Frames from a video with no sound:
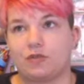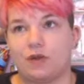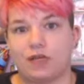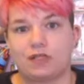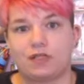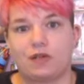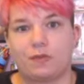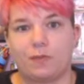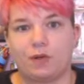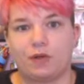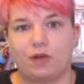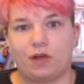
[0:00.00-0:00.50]

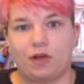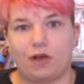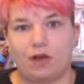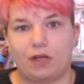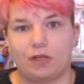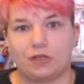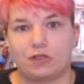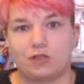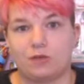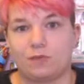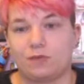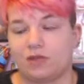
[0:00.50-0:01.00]
dress up in
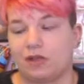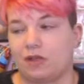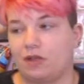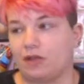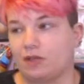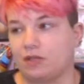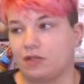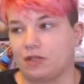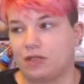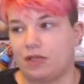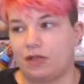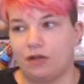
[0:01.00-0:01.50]
costumes, I
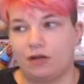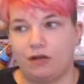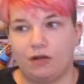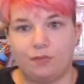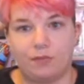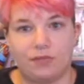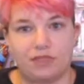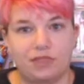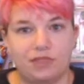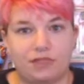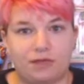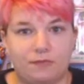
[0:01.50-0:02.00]
like to carry
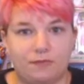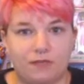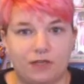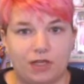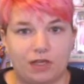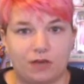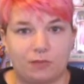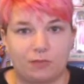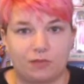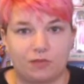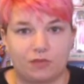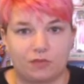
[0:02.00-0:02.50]
my stuffed
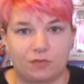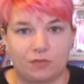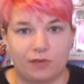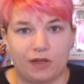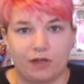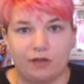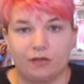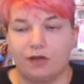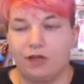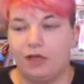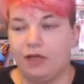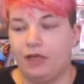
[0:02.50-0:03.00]
animals
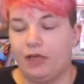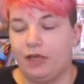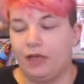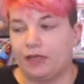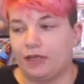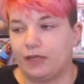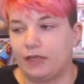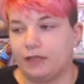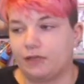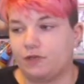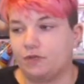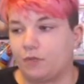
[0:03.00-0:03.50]
around.
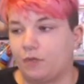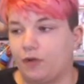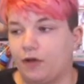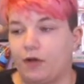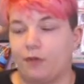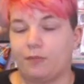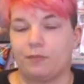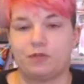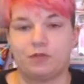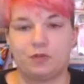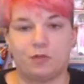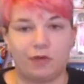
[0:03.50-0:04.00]
Guess what?
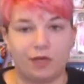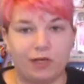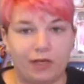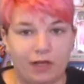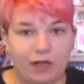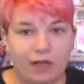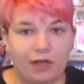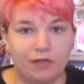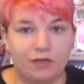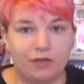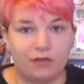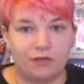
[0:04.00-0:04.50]
I'm
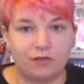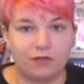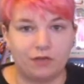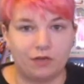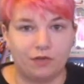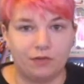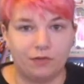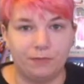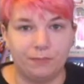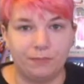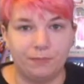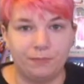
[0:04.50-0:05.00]
twenty-nine years
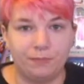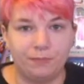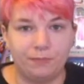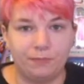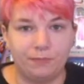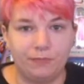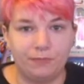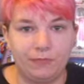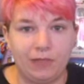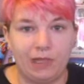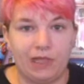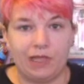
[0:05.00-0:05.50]
old,
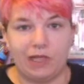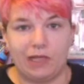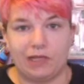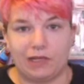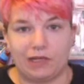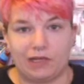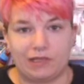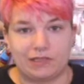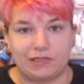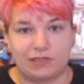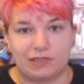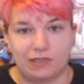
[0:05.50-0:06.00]

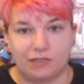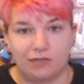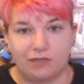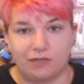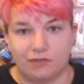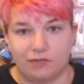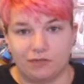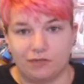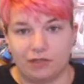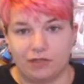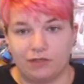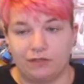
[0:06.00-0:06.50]
still
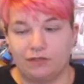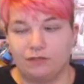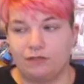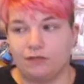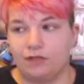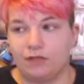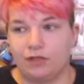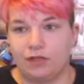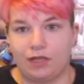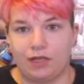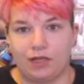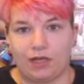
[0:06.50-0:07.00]
do it.
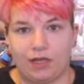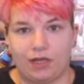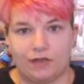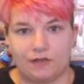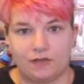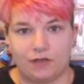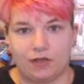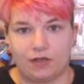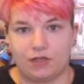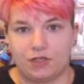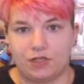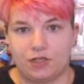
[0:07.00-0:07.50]

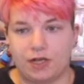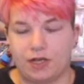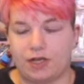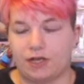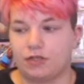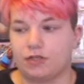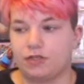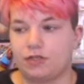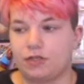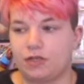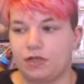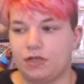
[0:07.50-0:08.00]
Has not
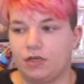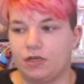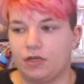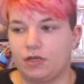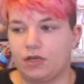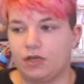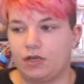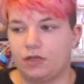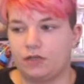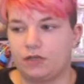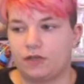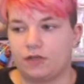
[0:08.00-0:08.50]
changed.
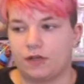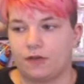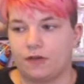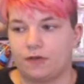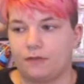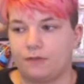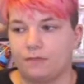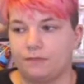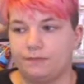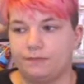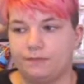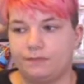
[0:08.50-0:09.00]

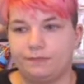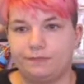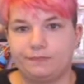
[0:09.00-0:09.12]
So,